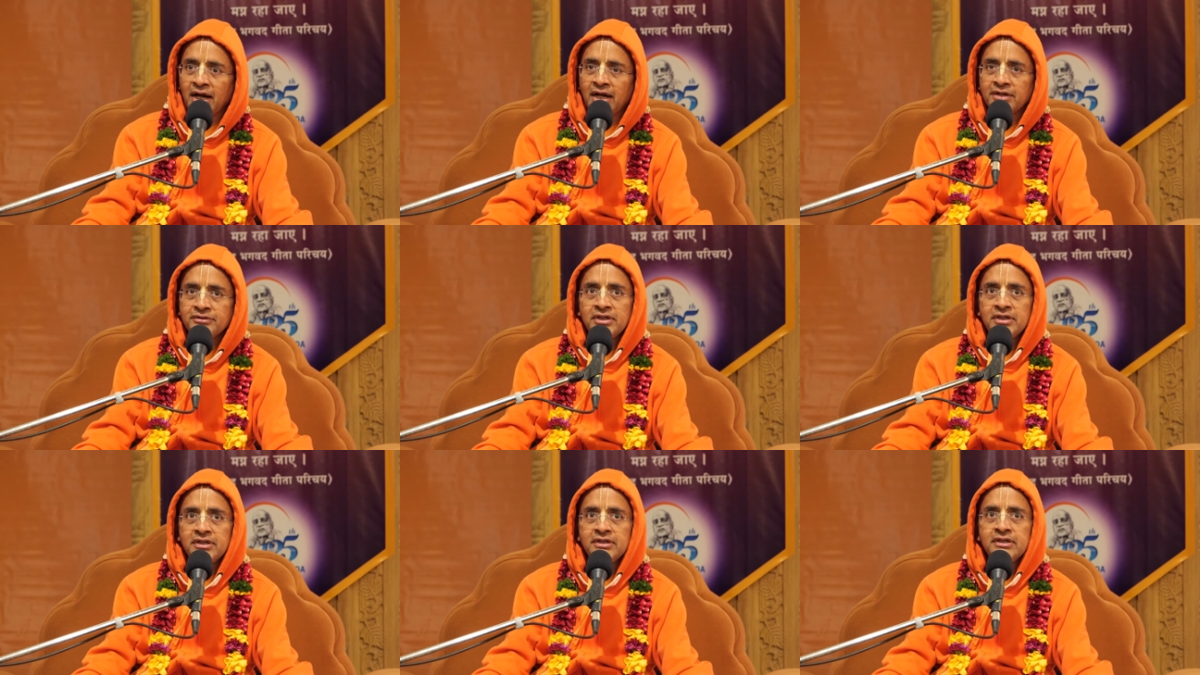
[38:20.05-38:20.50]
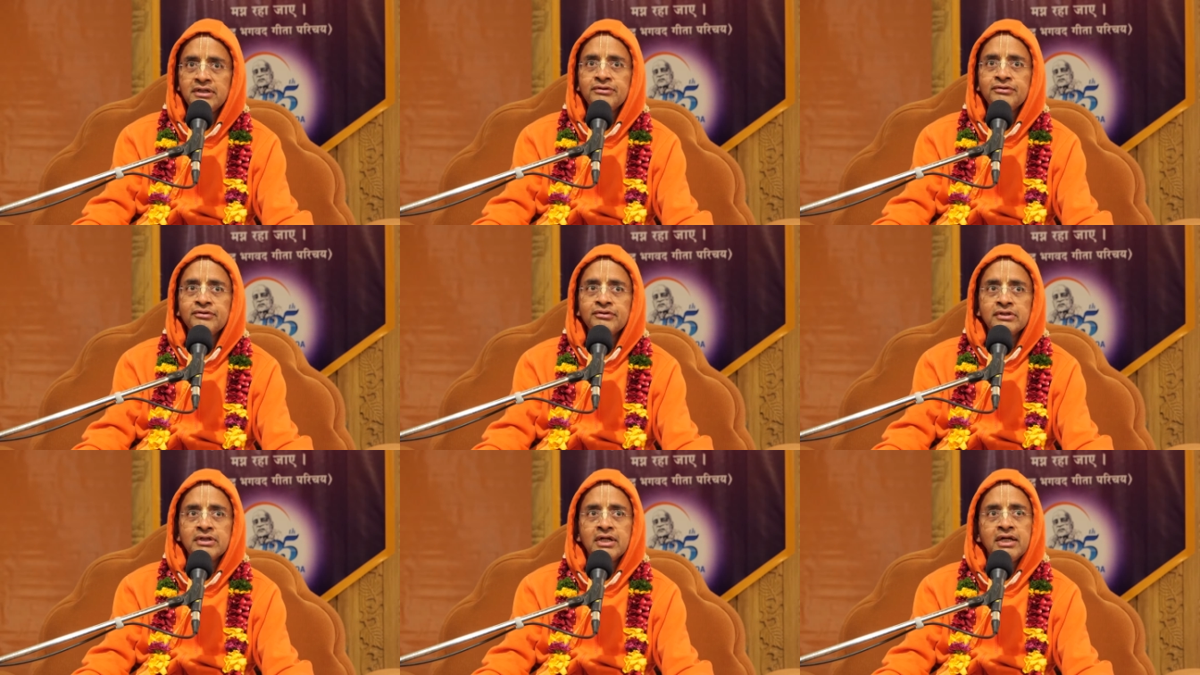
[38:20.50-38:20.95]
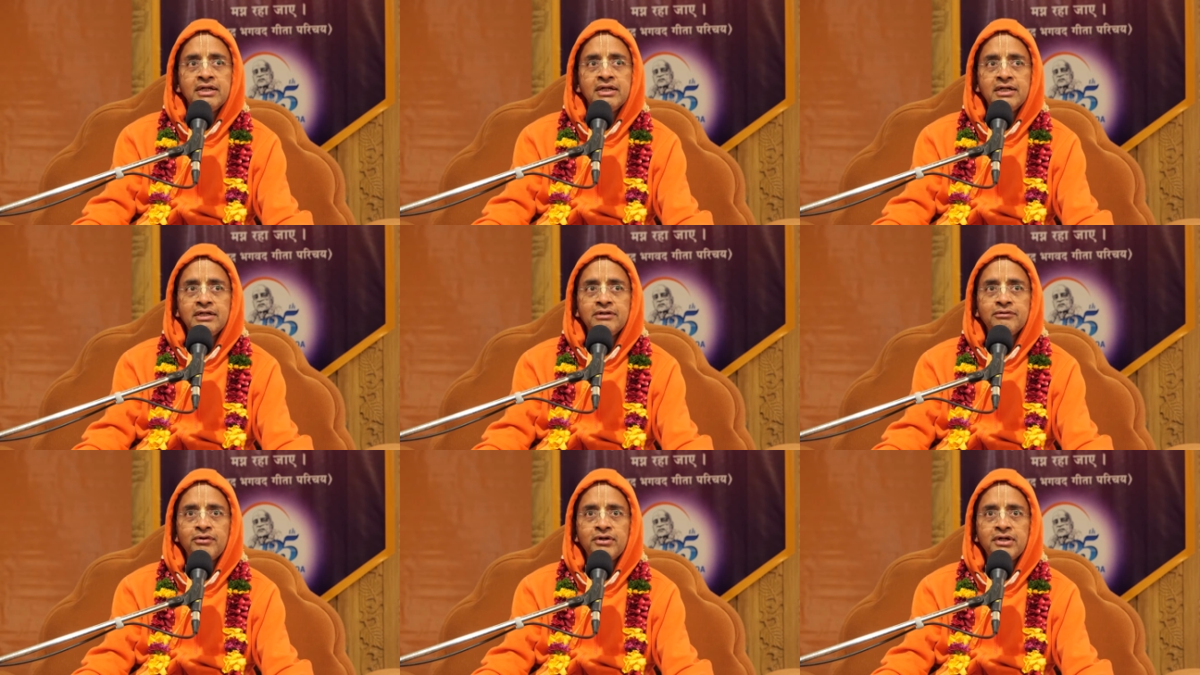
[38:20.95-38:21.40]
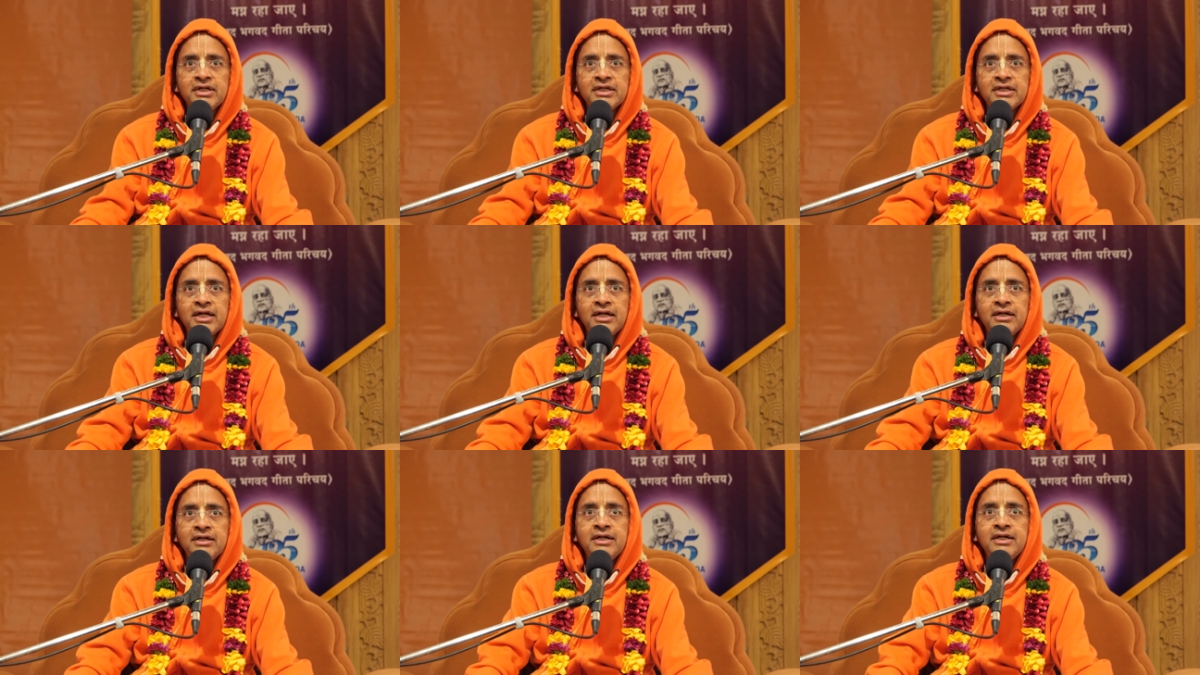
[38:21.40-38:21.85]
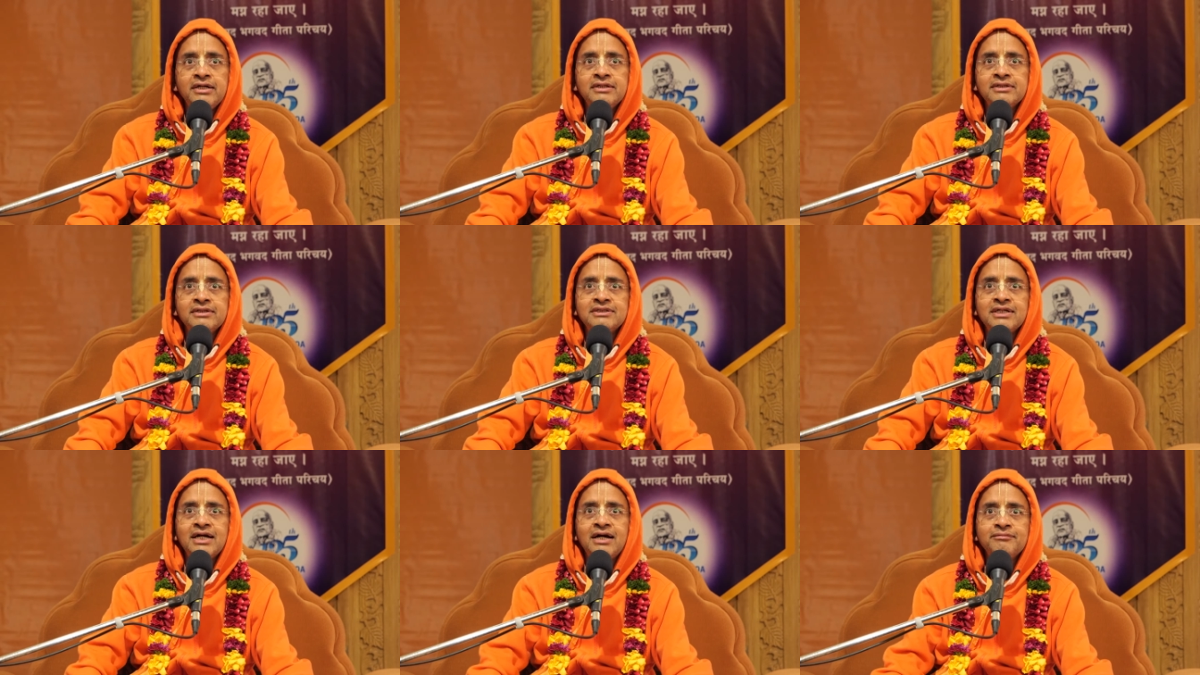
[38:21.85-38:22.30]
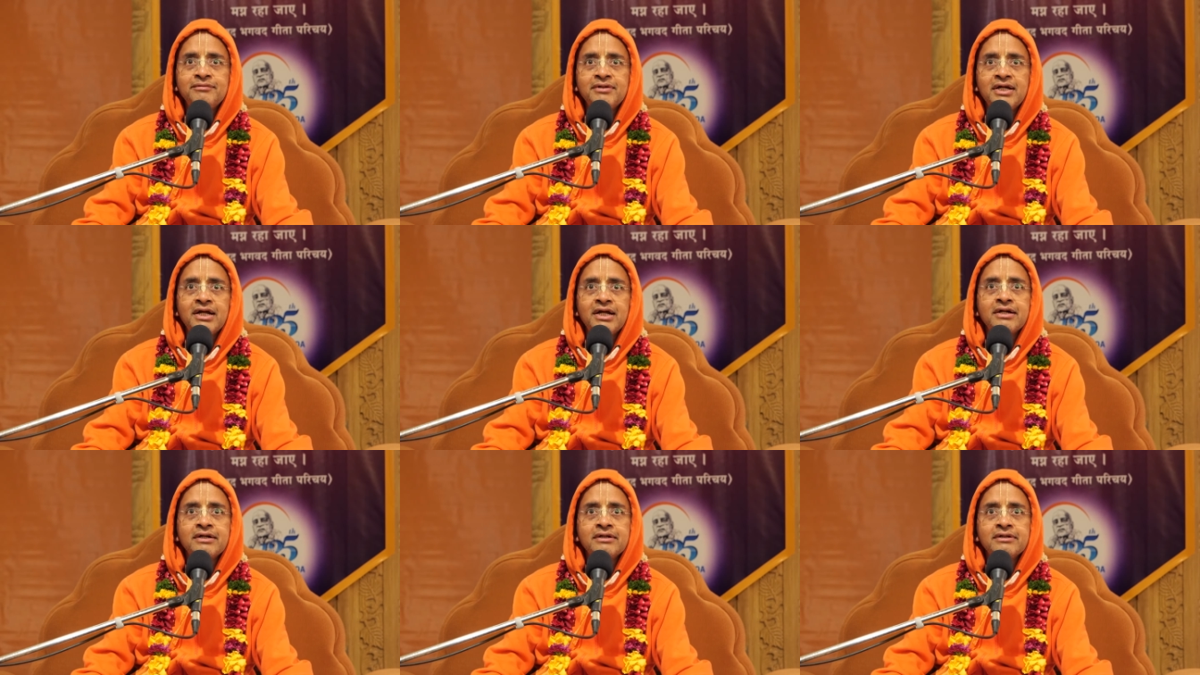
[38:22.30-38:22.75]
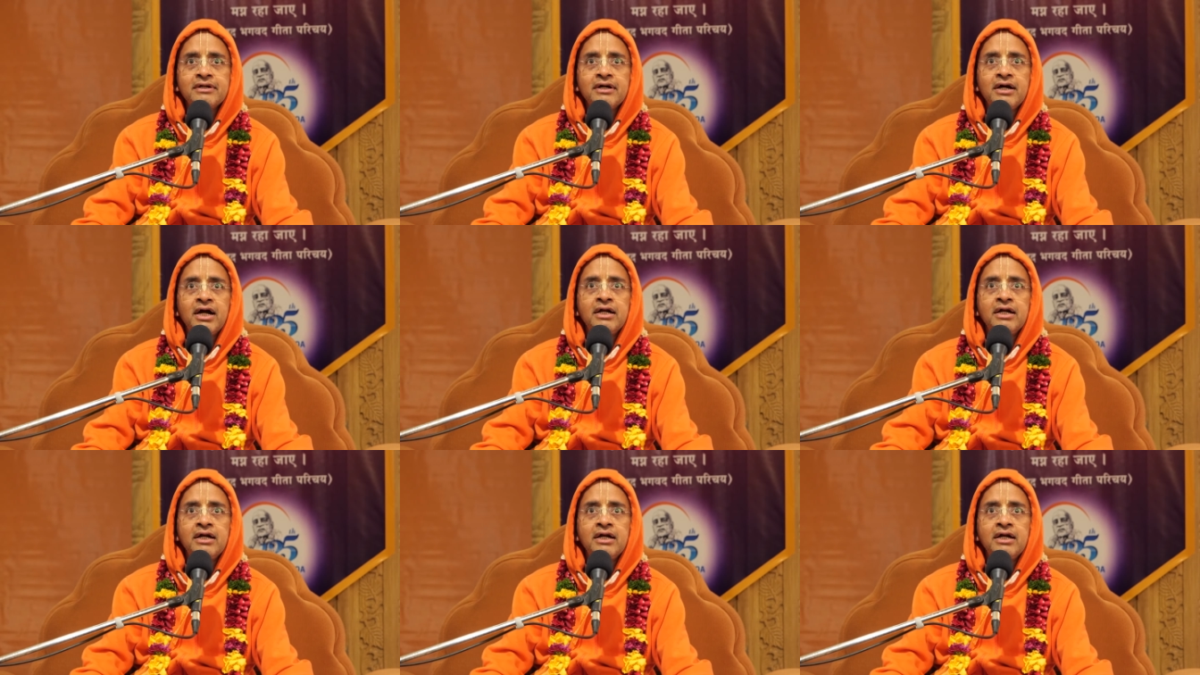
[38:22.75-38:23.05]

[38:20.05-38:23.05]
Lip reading: Actually, any devotee can read the chapter